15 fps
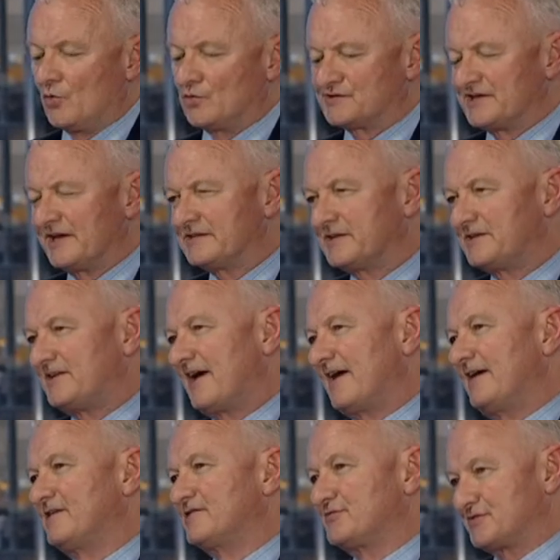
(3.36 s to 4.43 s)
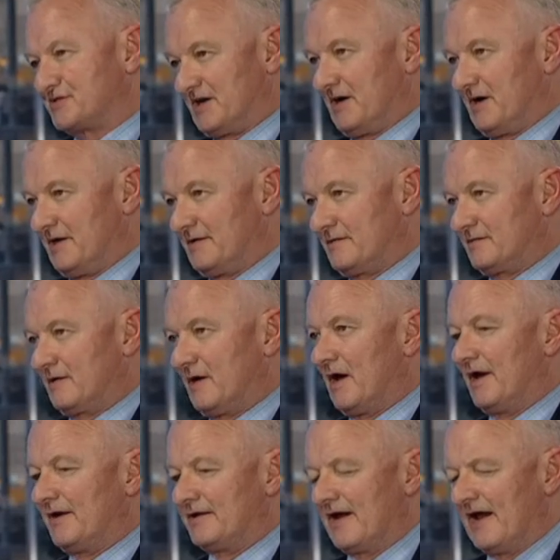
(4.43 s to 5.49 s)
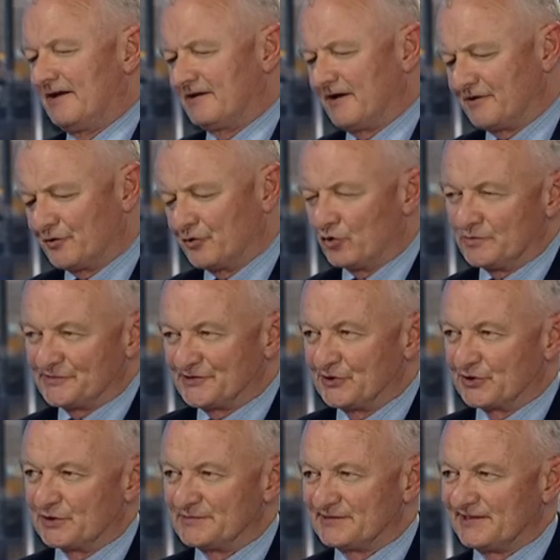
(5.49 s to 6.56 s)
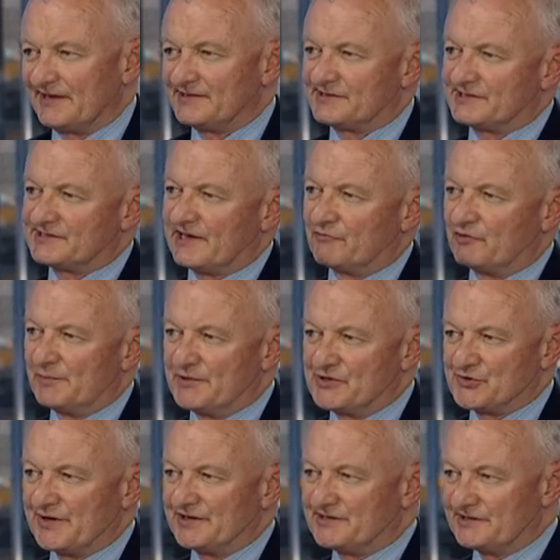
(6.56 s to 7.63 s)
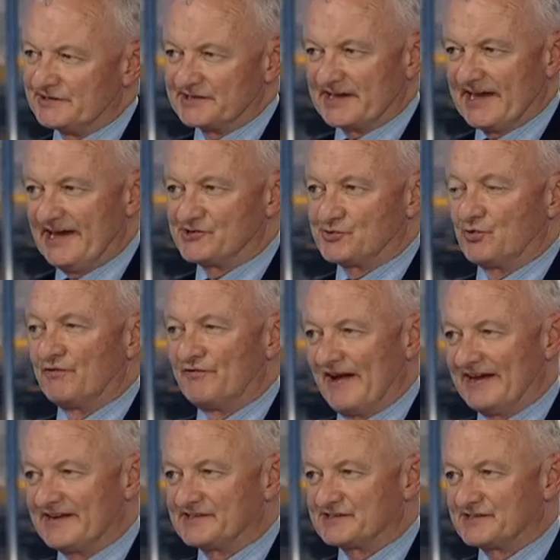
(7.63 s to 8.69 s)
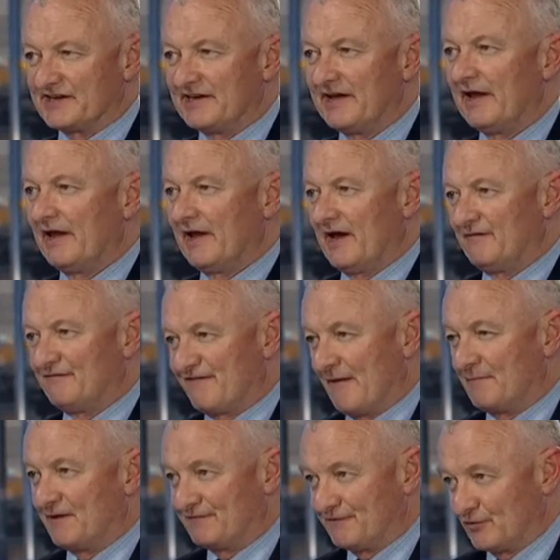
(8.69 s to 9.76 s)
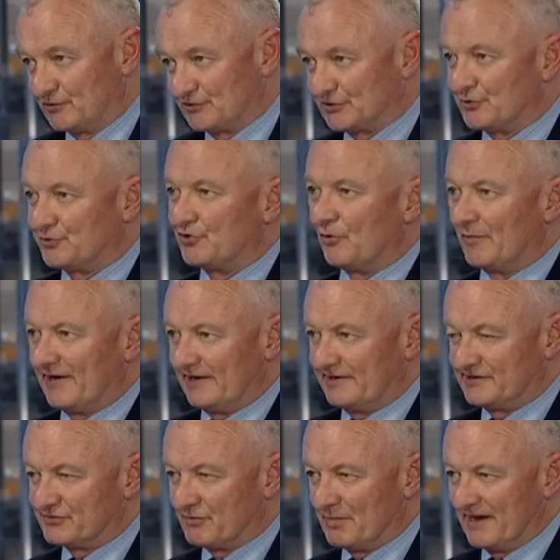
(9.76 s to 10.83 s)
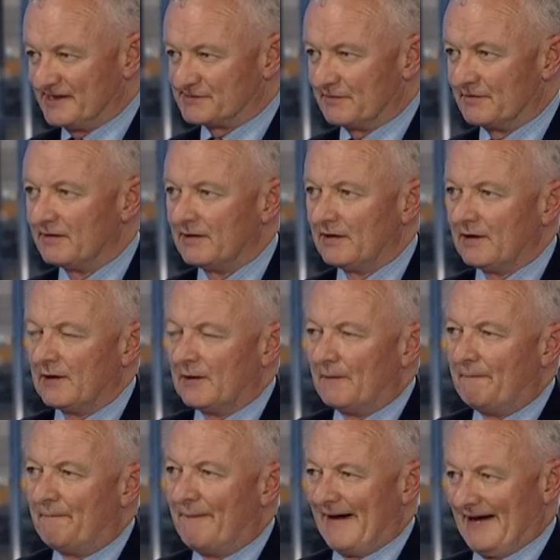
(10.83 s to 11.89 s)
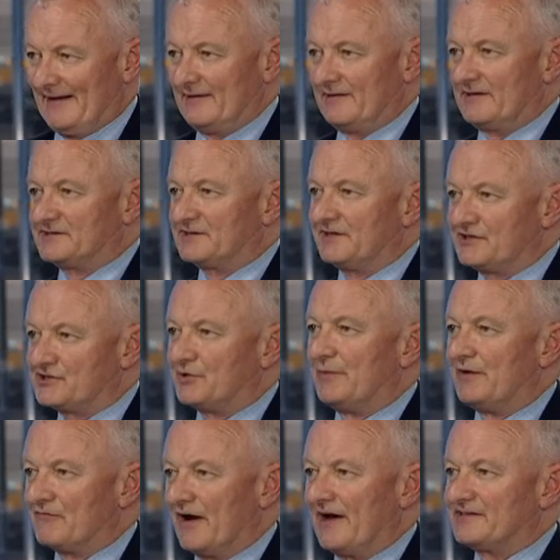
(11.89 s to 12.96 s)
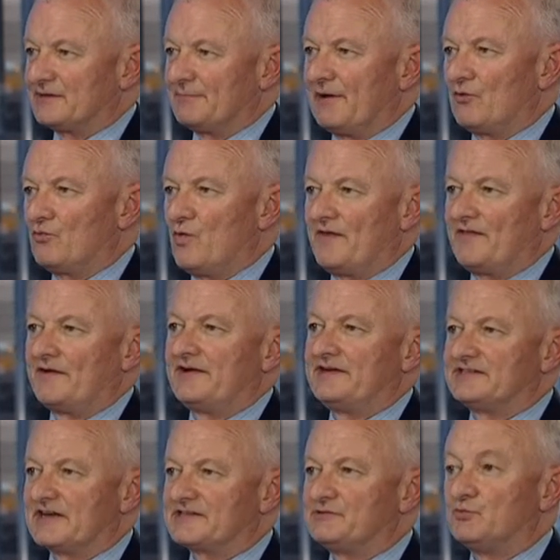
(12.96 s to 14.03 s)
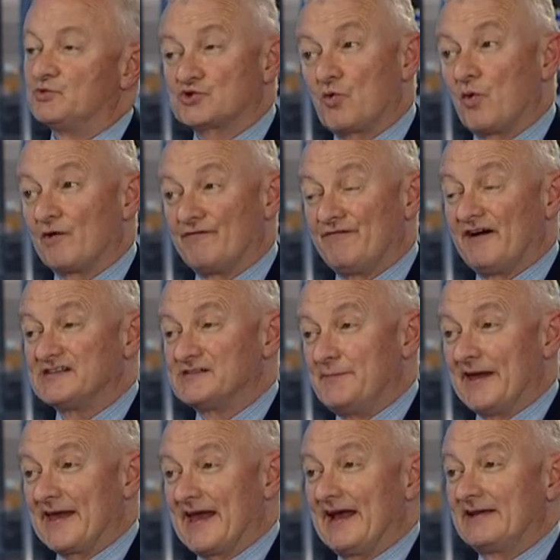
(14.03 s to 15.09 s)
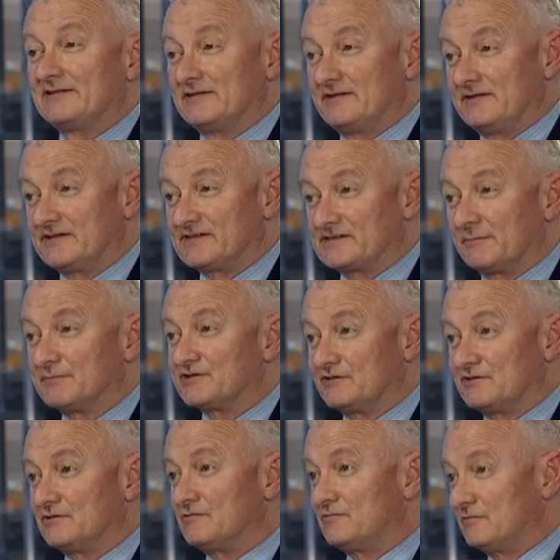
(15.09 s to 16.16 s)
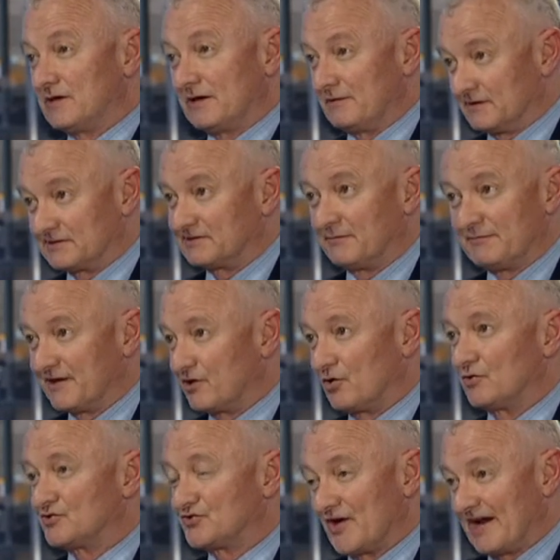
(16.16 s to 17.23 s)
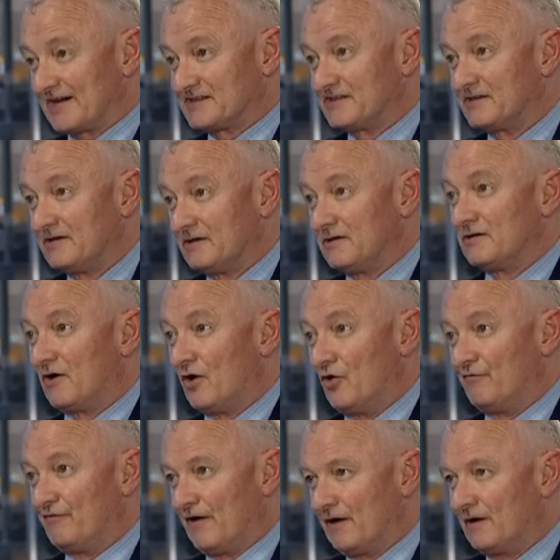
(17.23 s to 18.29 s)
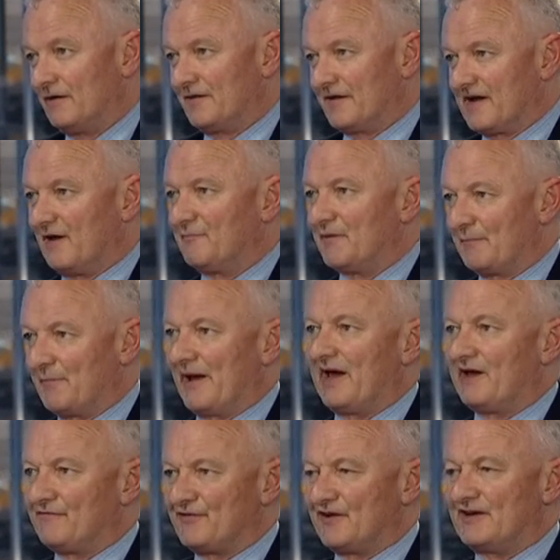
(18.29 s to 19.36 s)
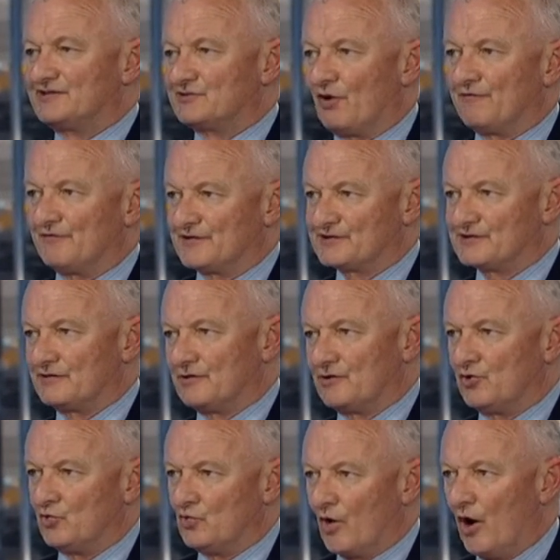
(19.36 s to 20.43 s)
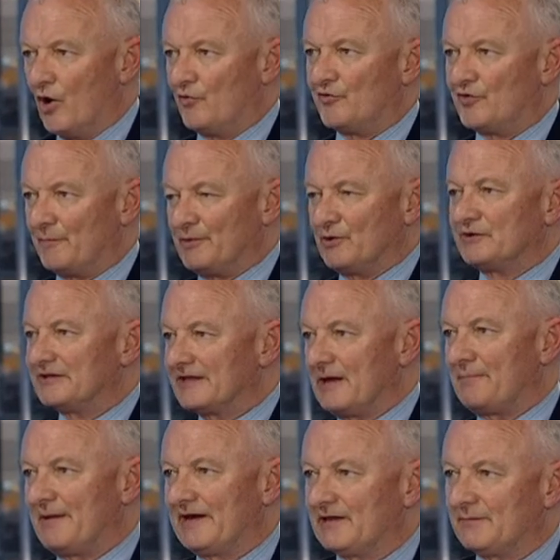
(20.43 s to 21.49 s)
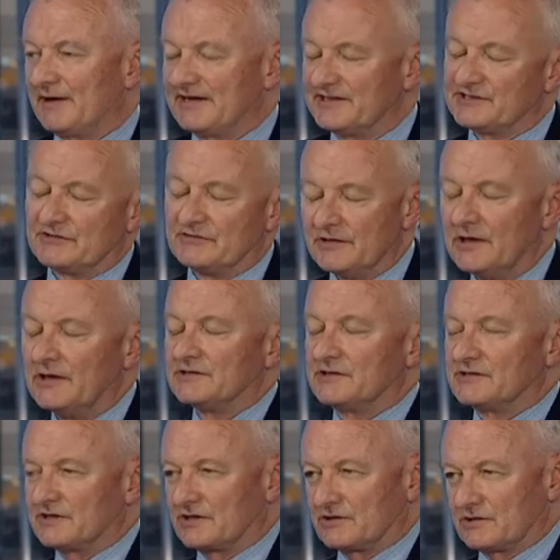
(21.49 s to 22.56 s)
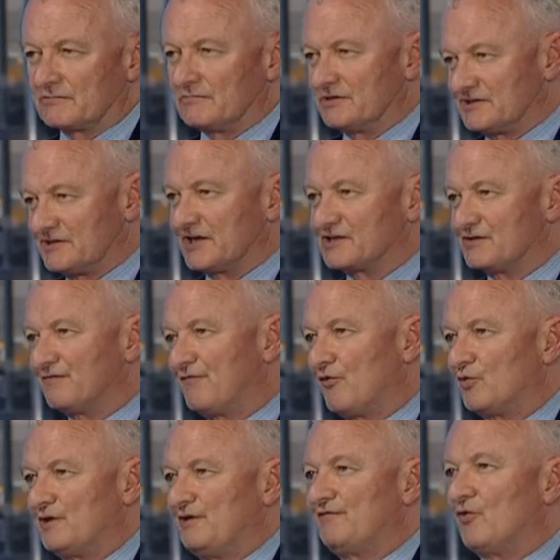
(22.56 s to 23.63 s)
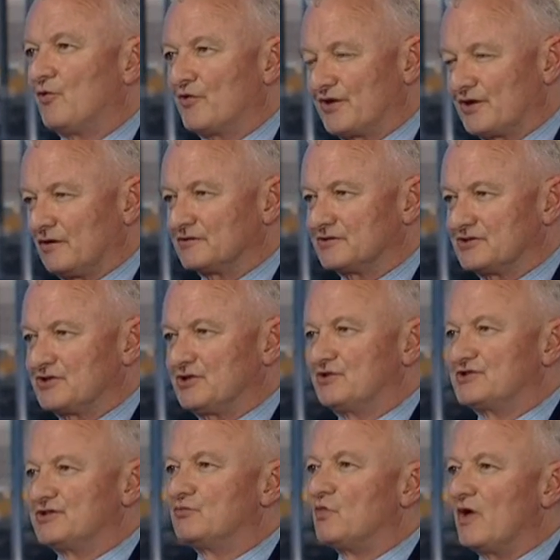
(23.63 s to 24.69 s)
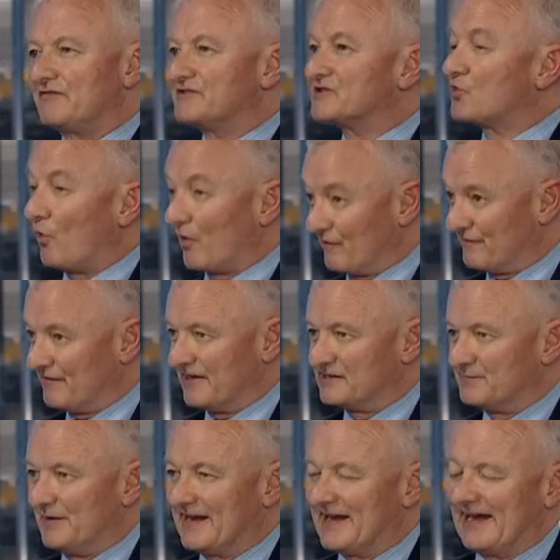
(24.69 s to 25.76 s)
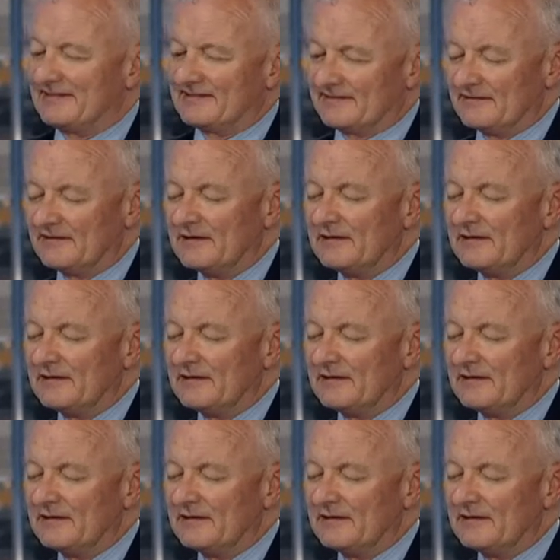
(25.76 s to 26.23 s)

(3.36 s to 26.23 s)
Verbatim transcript: Well, Senator Day has resigned, mm. and, and under normal circumstances that would be treated as a casual vacancy and Family First could nominate his replacement. But there's an issue been raised about whether he's actually was qualified to be a candidate, and it's something to do with, I understand, with a contract mm-hmm. over the government paying for his office and who owned the building they're paying the money to. So there's a Section forty-four of the Constitution on whether he's qualified to be a candidate.